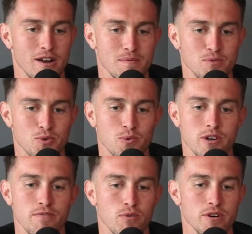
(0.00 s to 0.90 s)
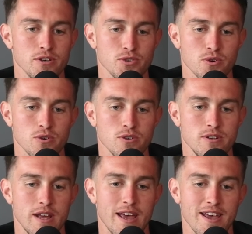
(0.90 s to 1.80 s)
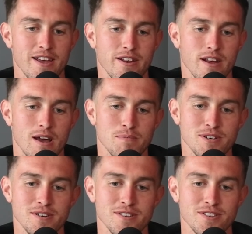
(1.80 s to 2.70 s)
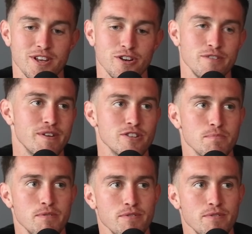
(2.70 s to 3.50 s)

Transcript: I'm 24 years old, and I'm a center defensive